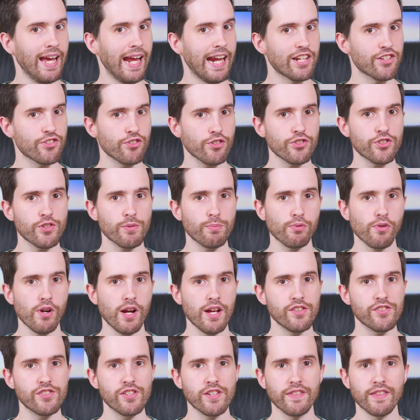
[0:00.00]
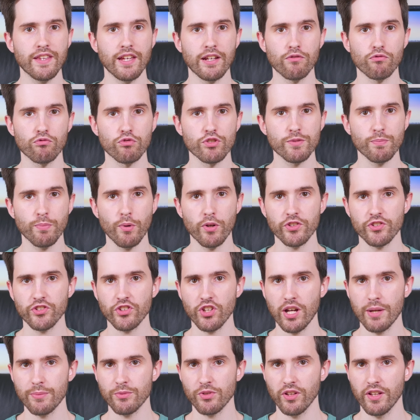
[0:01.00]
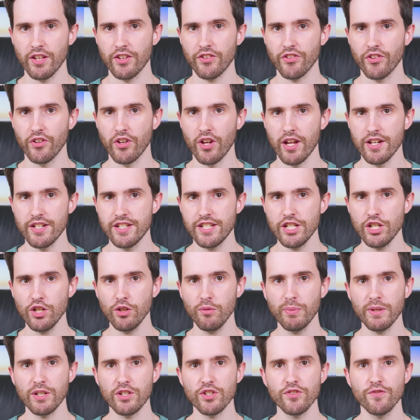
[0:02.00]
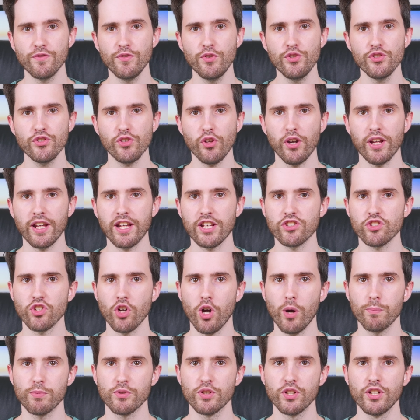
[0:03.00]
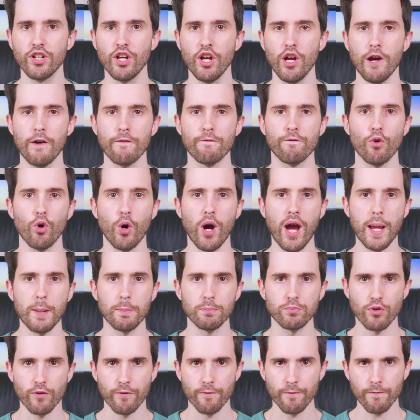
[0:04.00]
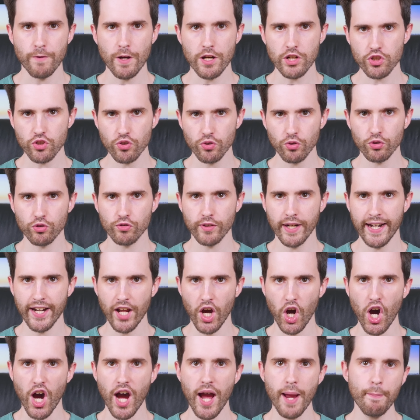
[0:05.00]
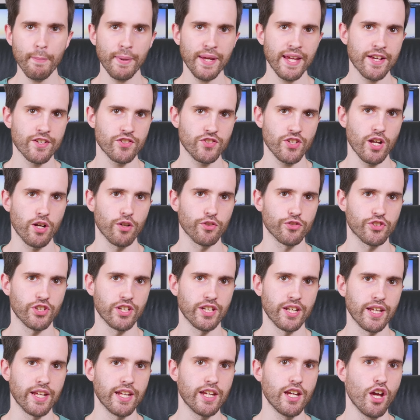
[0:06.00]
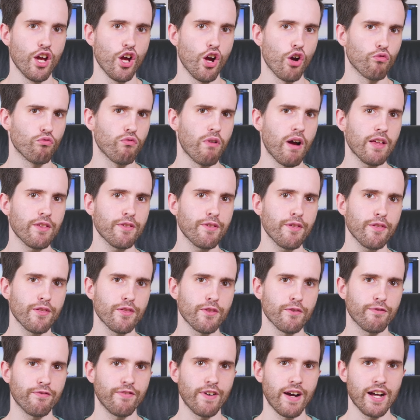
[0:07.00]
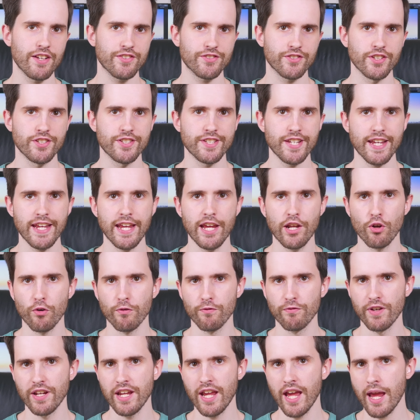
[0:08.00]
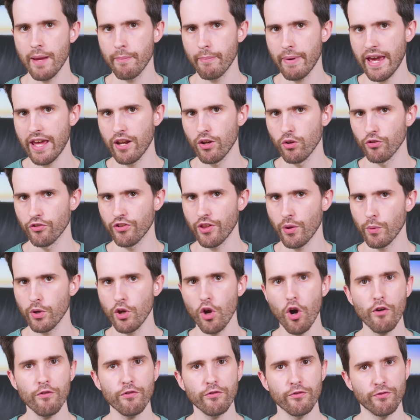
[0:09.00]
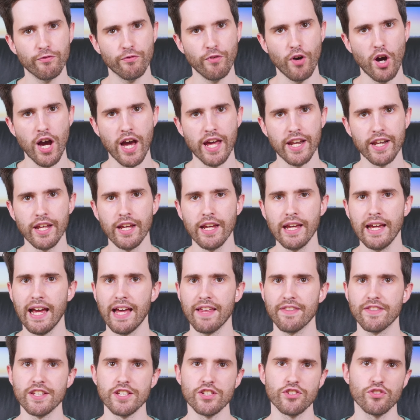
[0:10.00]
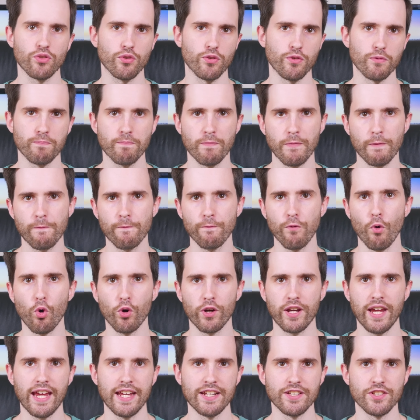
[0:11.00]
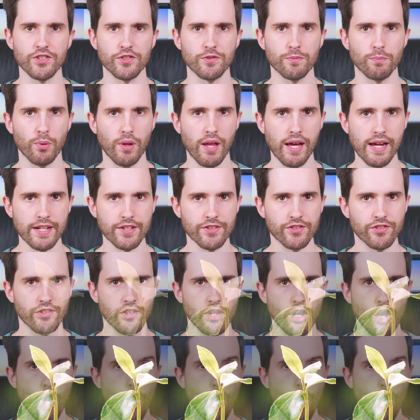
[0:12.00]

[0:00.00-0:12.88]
It's not surprising that response times are less than ideal because ViewSonic has opted for a professional grade IPS LCD rather than the faster TN or VA panels that we often find at these sort of 4K displays.